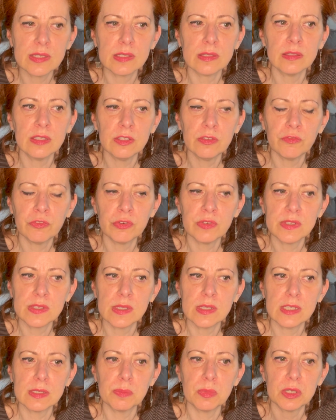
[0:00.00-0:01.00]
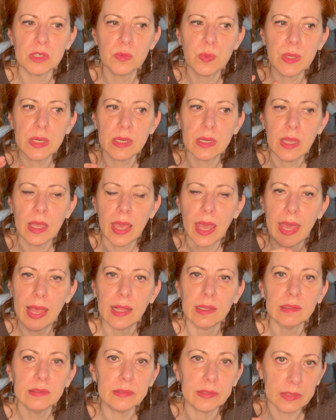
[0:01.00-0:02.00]
differences between
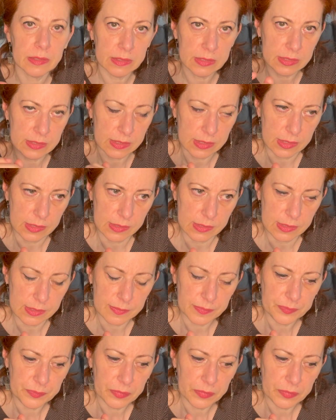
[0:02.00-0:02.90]
health and disease.